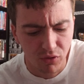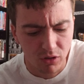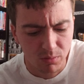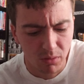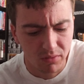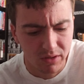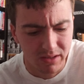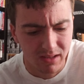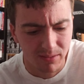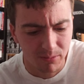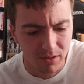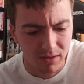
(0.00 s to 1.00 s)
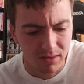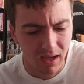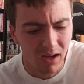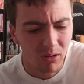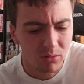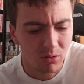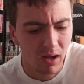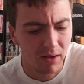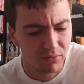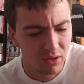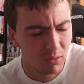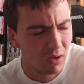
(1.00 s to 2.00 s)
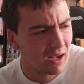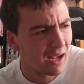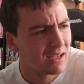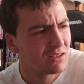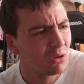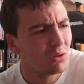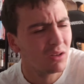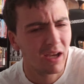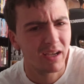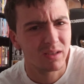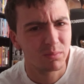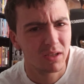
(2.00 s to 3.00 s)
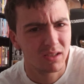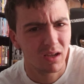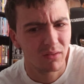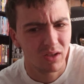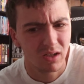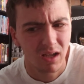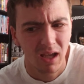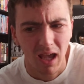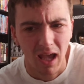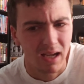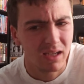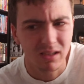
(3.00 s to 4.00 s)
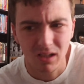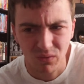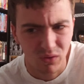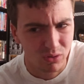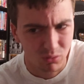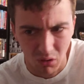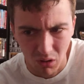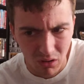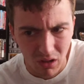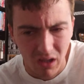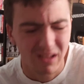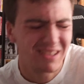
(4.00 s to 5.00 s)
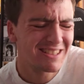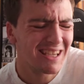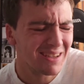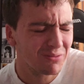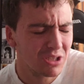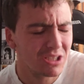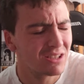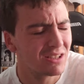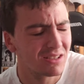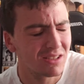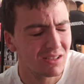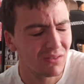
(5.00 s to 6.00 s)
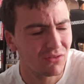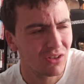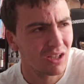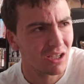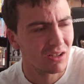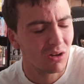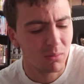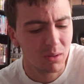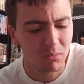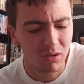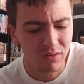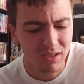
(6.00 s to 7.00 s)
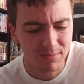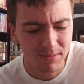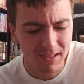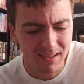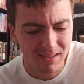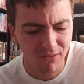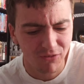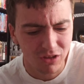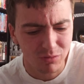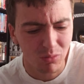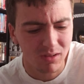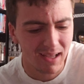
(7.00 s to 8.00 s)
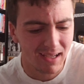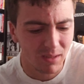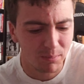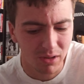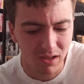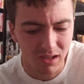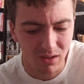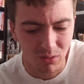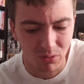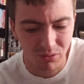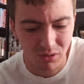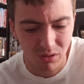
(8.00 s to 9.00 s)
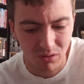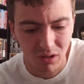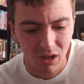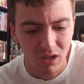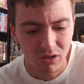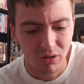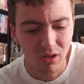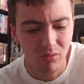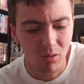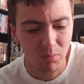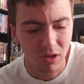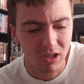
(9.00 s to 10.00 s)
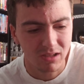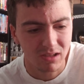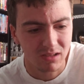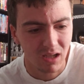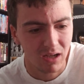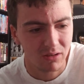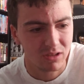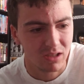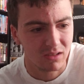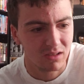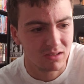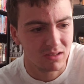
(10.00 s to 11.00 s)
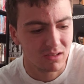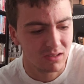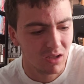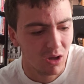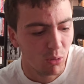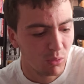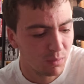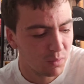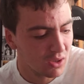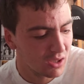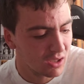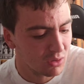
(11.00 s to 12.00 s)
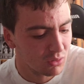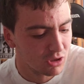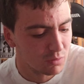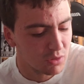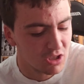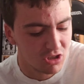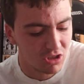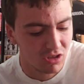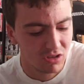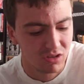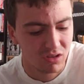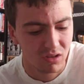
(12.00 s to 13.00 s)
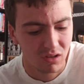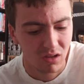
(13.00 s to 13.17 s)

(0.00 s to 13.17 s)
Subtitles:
first movie's dealt with. Now you have the adult aspect of it, and it just feels wrong. The second reason this doesn't feel like an Omen movie is because it feels more like a political thriller. You can replace entire sentences with political speeches.